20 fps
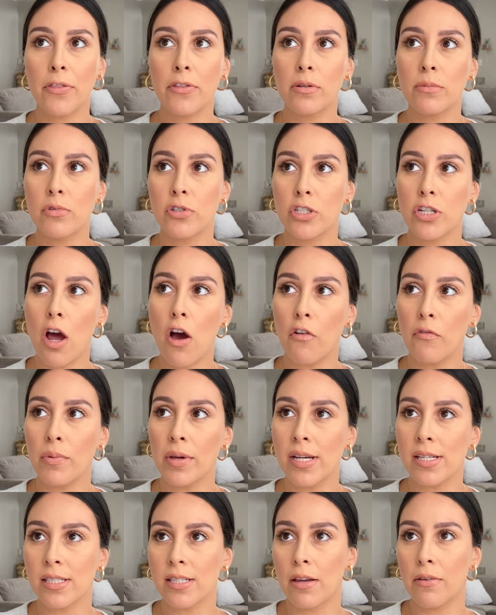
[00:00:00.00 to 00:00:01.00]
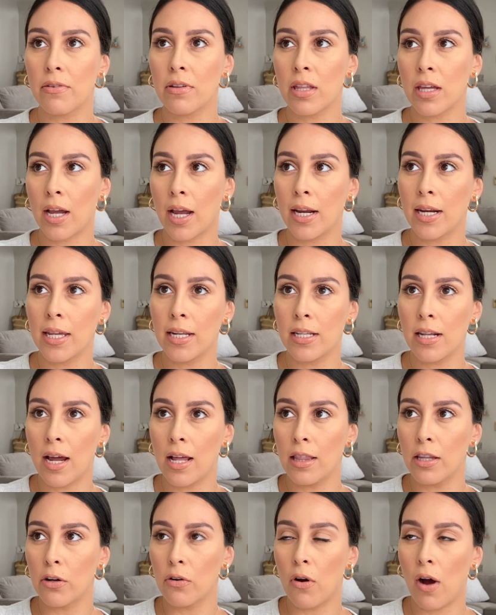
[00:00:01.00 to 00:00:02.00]
shelf, because I feel like I need a
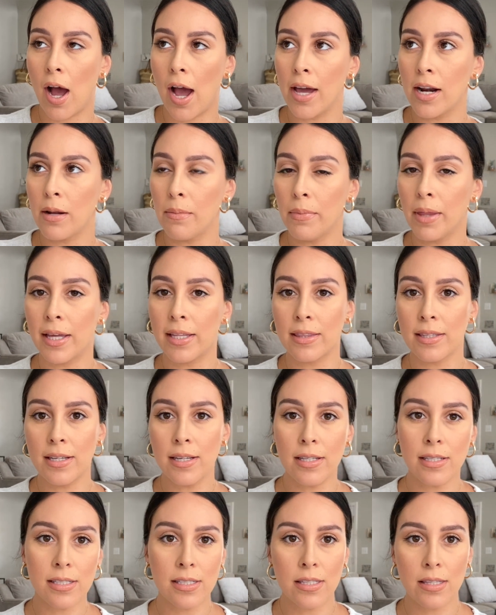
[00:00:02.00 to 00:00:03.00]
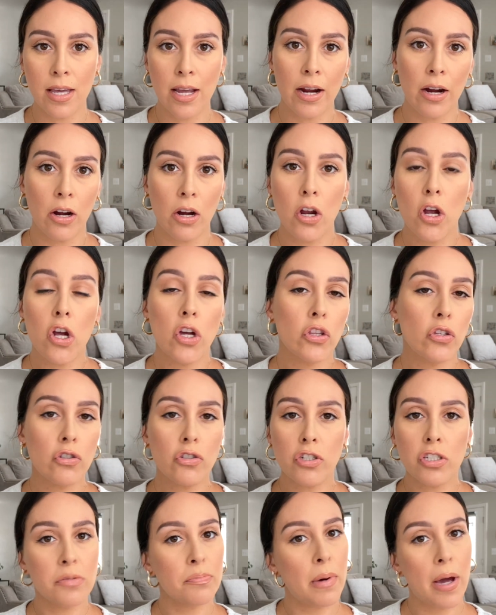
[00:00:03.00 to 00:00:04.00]
little item like this there. Don't
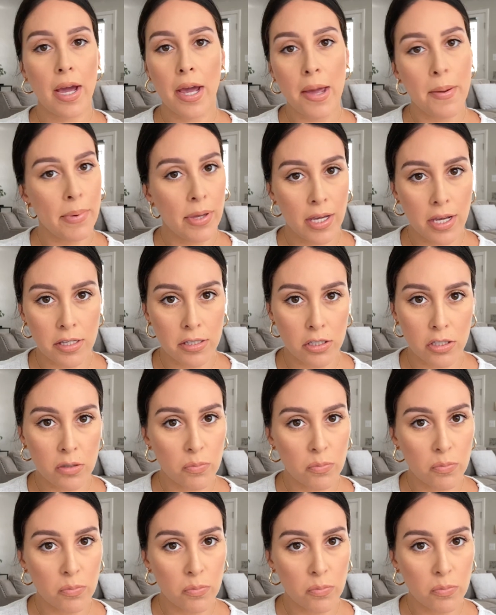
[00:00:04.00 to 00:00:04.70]
just buy it because it's